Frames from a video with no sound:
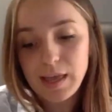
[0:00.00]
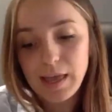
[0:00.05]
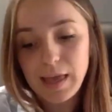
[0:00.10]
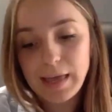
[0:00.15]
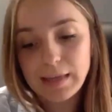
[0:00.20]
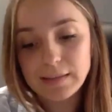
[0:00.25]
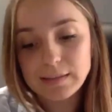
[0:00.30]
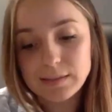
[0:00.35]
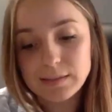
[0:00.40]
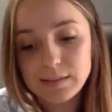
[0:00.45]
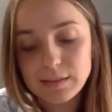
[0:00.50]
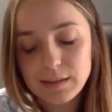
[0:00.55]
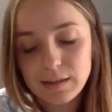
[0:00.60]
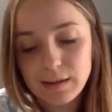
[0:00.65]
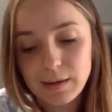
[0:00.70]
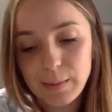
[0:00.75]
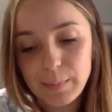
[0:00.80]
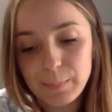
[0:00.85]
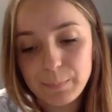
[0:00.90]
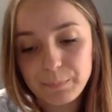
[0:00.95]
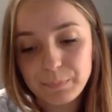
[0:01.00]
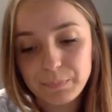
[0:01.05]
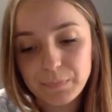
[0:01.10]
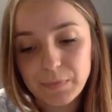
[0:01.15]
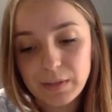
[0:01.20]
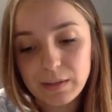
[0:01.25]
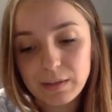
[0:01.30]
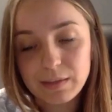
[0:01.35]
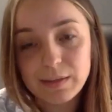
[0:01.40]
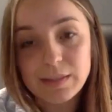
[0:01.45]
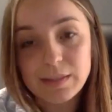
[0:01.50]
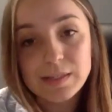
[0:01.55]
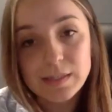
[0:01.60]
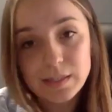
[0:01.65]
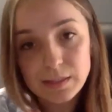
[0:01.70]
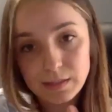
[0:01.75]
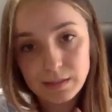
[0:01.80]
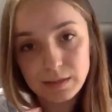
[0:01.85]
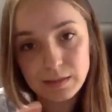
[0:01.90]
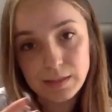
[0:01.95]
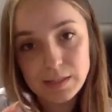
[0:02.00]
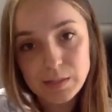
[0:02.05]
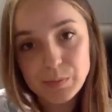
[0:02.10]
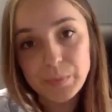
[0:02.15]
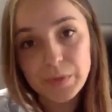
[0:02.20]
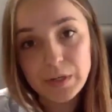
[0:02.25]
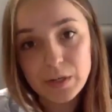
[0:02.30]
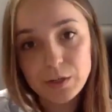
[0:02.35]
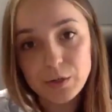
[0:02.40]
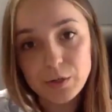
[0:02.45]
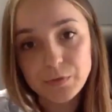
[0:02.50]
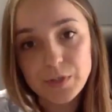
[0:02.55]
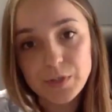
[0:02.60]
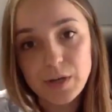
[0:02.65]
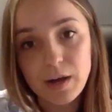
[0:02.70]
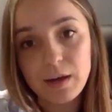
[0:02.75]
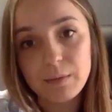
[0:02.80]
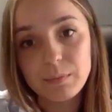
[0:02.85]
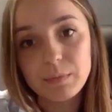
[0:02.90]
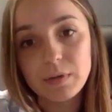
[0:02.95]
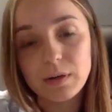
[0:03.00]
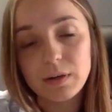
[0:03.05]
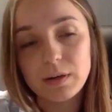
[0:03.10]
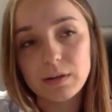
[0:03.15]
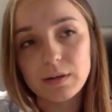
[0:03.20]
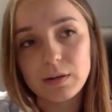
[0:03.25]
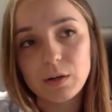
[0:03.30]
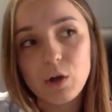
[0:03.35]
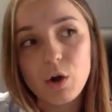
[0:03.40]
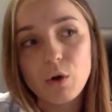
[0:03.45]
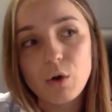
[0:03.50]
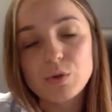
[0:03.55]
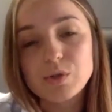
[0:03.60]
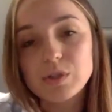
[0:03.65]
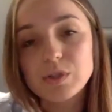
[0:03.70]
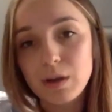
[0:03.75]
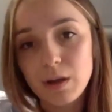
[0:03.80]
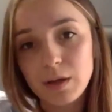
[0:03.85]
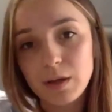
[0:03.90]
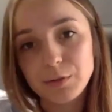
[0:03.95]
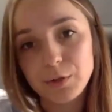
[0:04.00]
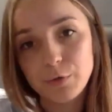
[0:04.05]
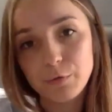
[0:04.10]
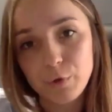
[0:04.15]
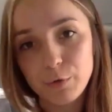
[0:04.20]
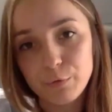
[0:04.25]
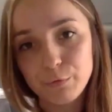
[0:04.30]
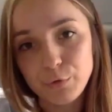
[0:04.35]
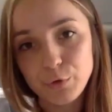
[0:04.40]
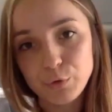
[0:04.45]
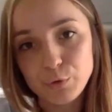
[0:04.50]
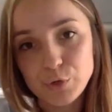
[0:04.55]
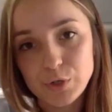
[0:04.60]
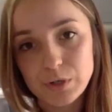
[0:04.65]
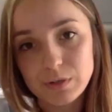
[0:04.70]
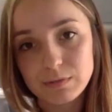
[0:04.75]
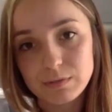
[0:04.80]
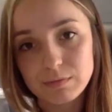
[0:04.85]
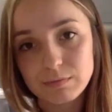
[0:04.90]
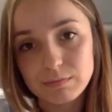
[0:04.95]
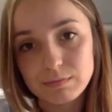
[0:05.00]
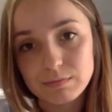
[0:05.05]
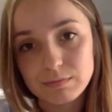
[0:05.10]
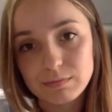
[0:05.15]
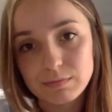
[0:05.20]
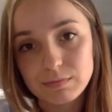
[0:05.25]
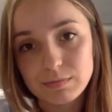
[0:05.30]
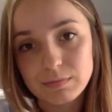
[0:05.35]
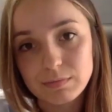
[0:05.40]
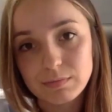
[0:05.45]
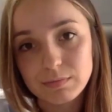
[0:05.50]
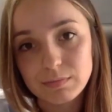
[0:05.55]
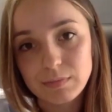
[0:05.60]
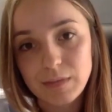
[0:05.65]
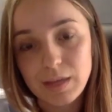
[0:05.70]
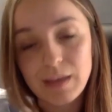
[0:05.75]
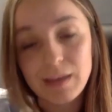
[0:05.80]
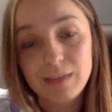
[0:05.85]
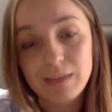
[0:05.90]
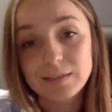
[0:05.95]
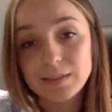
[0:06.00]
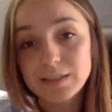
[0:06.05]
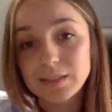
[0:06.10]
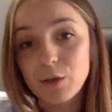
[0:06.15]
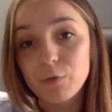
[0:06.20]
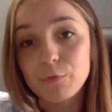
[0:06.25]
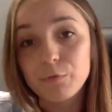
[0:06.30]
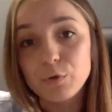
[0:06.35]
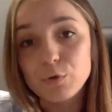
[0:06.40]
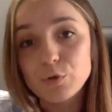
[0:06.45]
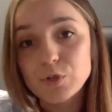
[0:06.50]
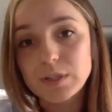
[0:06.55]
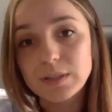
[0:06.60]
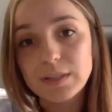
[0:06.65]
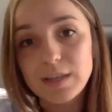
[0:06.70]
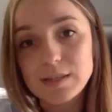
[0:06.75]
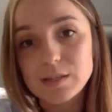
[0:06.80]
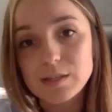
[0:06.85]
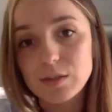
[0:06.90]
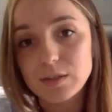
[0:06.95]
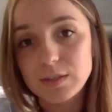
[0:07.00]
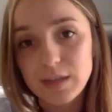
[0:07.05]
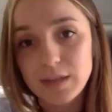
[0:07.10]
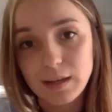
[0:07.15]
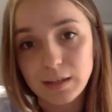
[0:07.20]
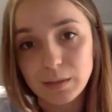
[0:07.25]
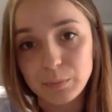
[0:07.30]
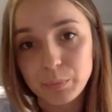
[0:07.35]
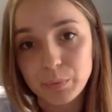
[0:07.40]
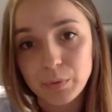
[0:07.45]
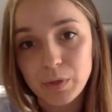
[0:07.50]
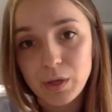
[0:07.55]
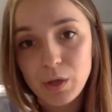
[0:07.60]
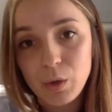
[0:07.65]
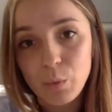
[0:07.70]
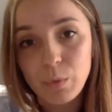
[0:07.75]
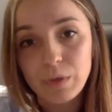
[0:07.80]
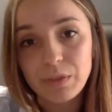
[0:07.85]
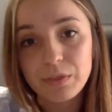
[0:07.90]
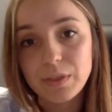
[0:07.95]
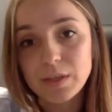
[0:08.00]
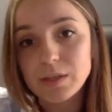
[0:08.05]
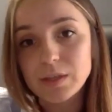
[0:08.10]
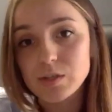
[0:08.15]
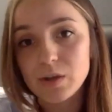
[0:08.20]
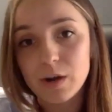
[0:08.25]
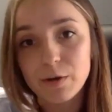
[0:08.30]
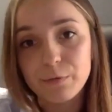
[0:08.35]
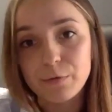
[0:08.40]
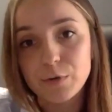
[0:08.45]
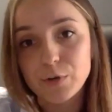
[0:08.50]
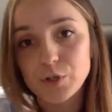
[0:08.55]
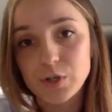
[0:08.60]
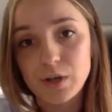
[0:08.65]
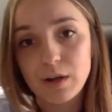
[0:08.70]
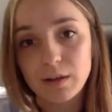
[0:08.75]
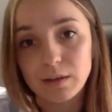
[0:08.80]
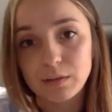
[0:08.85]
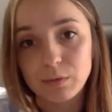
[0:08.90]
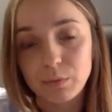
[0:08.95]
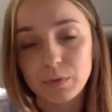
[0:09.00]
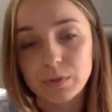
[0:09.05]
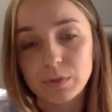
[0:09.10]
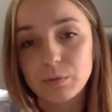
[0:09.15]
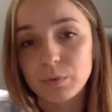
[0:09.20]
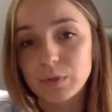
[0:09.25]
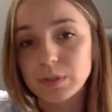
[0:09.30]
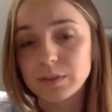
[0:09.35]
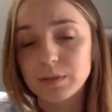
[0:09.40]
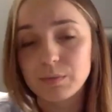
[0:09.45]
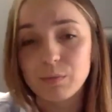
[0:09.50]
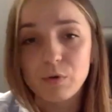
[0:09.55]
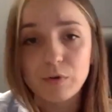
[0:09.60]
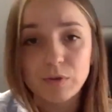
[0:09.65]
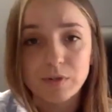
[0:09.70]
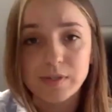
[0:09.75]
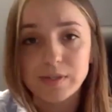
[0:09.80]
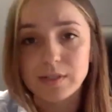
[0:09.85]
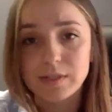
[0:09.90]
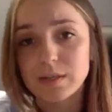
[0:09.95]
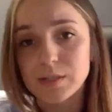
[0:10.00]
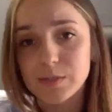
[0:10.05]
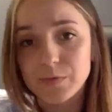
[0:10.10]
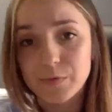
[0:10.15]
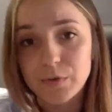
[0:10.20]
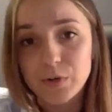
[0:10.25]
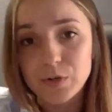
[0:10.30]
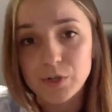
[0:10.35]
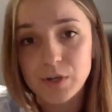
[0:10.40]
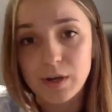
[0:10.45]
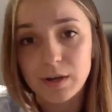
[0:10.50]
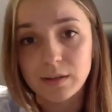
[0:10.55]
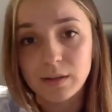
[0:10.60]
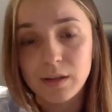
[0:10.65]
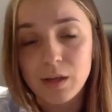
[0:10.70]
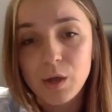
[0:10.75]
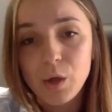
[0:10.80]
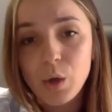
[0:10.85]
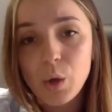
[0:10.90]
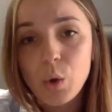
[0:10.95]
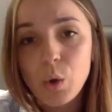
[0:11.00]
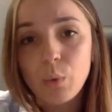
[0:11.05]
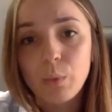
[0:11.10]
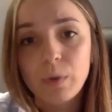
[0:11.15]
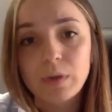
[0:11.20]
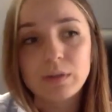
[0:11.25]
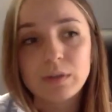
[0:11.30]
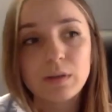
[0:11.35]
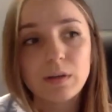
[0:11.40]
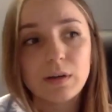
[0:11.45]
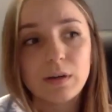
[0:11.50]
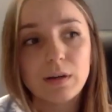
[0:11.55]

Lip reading: And This period of time caused a lot of confusion, and confusion does not help when things are fragile, where democracy is fragile, when